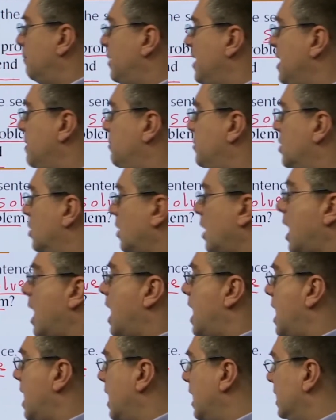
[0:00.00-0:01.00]
Beep your
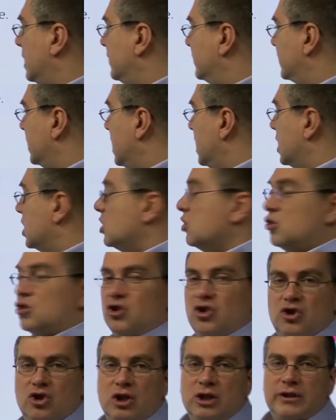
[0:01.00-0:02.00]
eyes. You
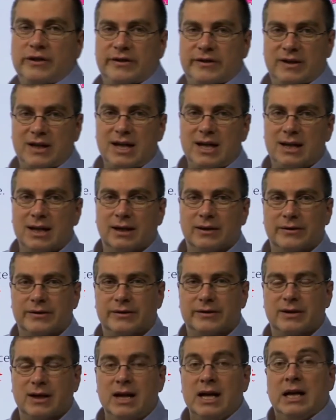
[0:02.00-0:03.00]
shouldn't see
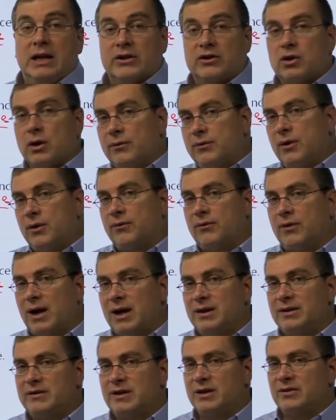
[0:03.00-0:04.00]
this. So if your
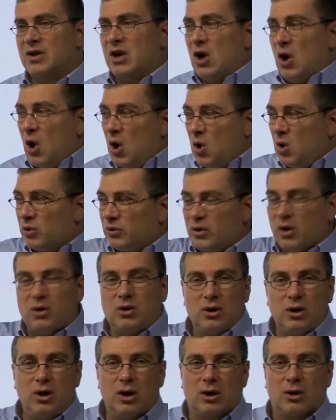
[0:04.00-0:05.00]
friend says, oh,
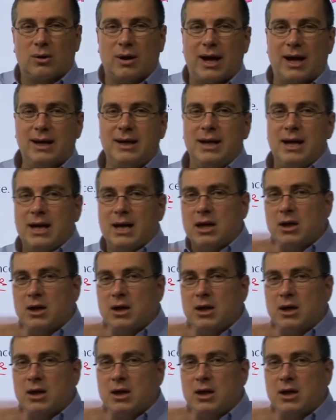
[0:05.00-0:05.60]
don't look, right?